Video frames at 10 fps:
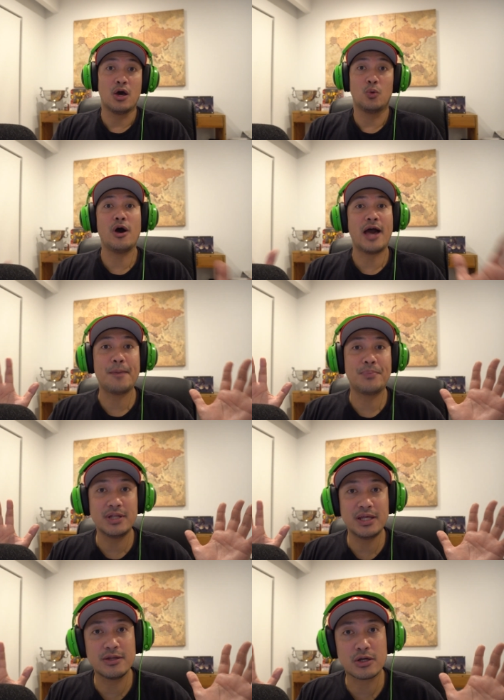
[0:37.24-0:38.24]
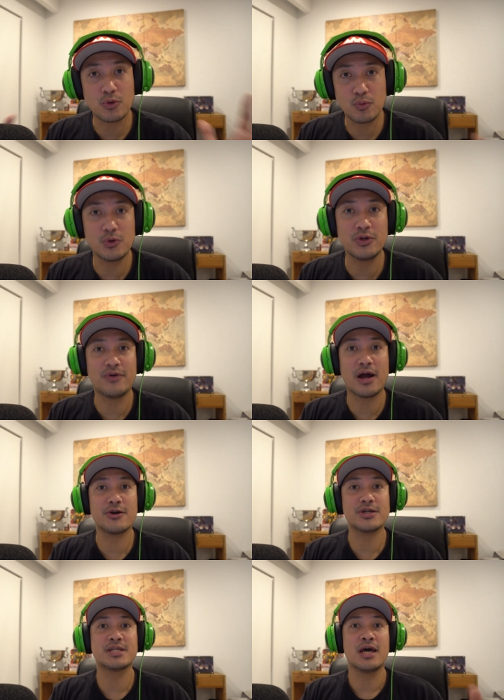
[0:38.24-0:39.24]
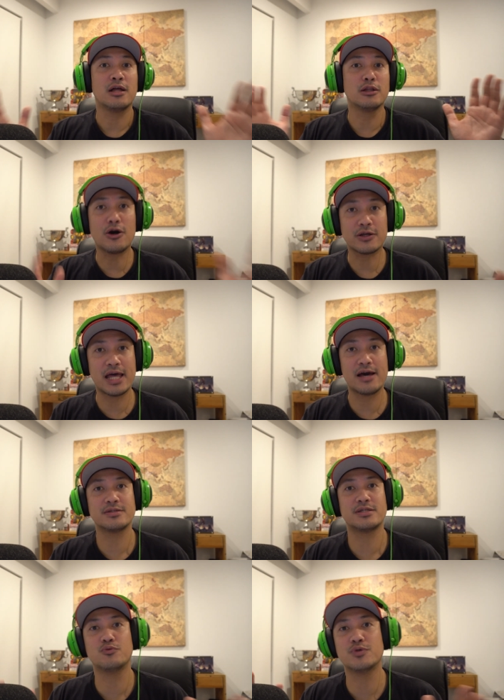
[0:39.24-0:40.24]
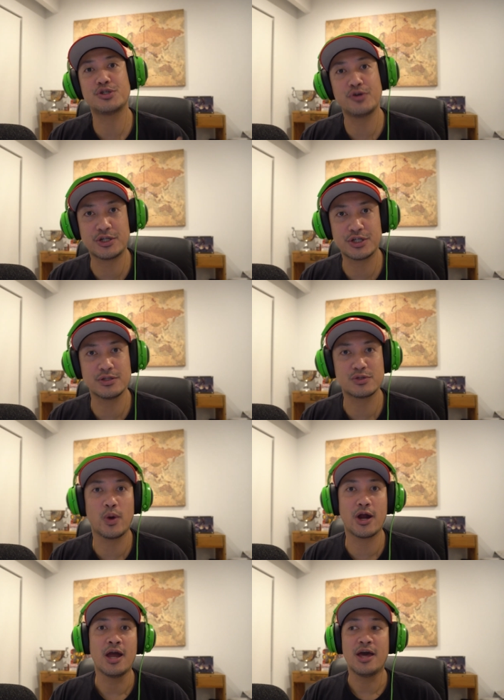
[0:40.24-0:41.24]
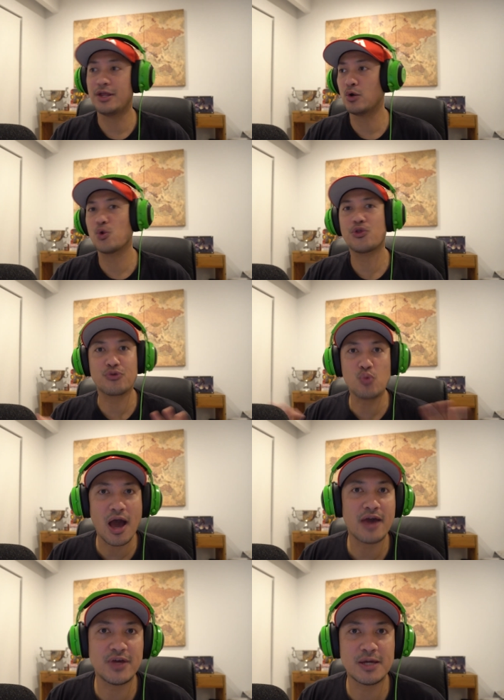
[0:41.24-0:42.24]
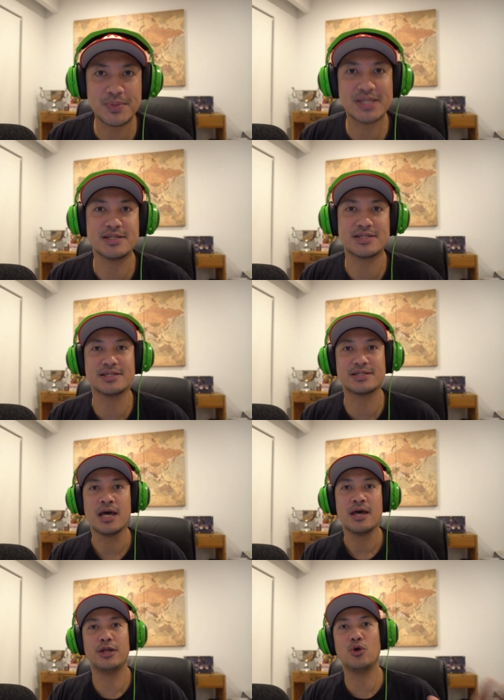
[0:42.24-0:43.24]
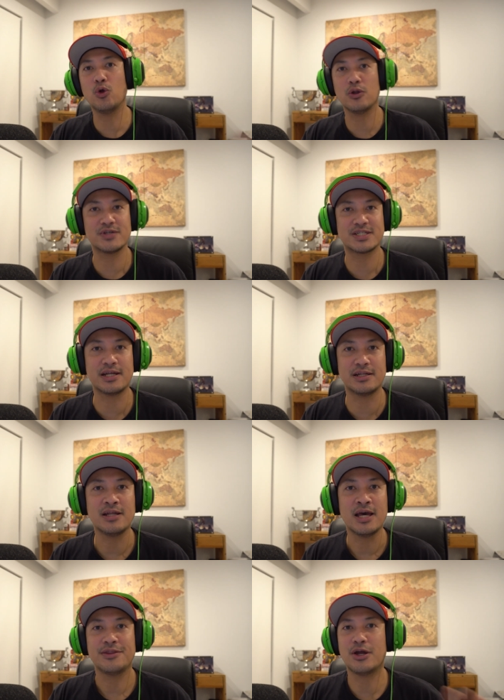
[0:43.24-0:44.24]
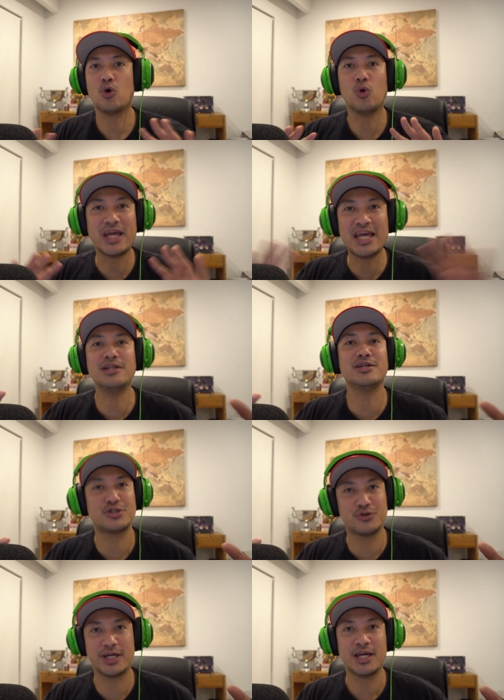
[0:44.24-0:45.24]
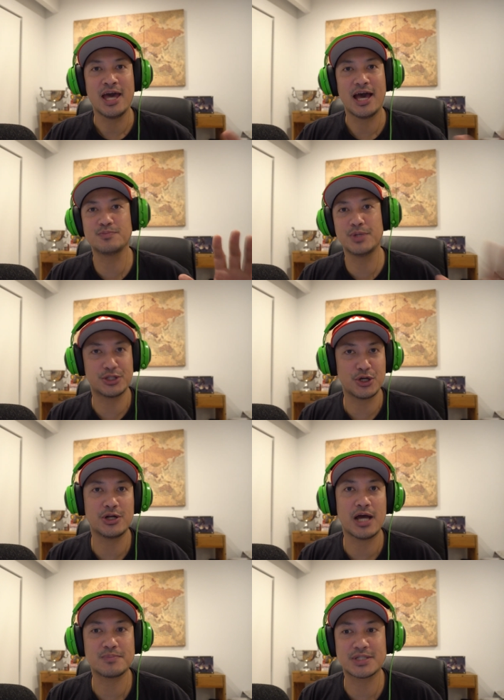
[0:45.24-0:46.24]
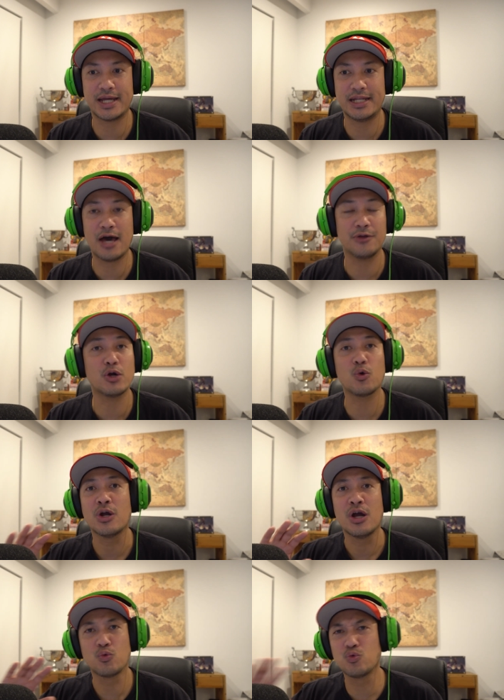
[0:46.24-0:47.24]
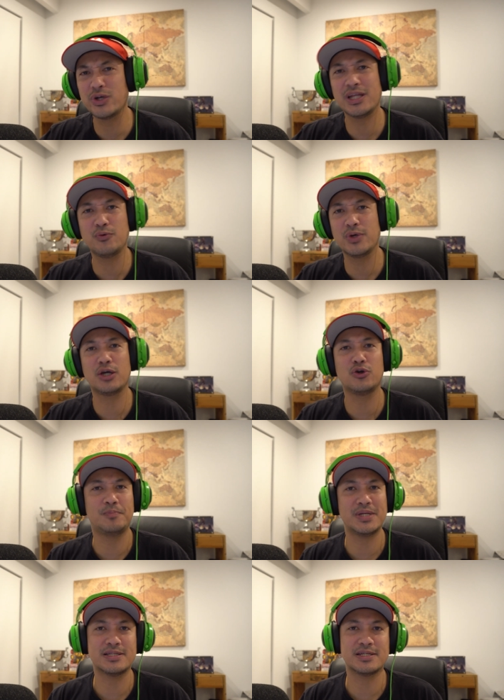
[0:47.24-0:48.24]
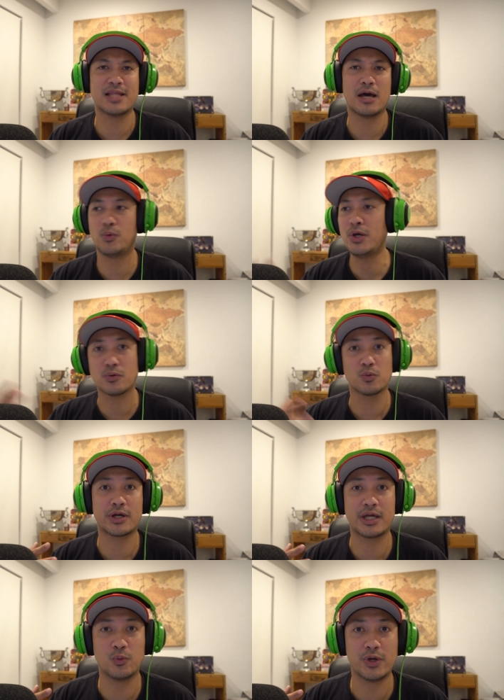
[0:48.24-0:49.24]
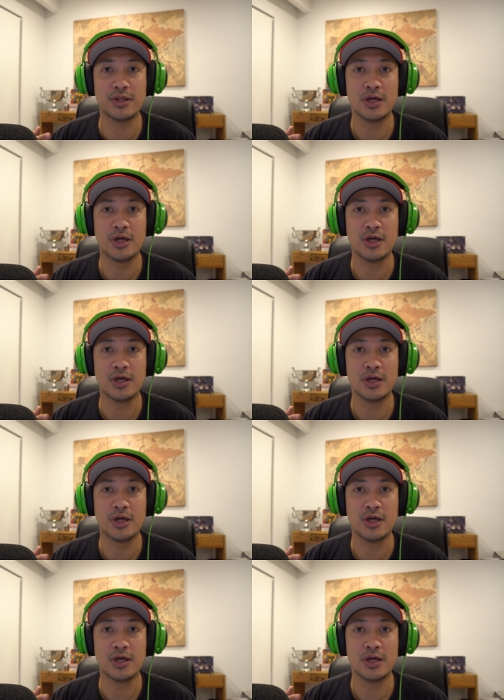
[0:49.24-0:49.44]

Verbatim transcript: What happened in the coronavirus lockdowns and restrictions, where there were thriving businesses, and all of a sudden their whole industry has been turned upside down? There were really, really good business that we were working with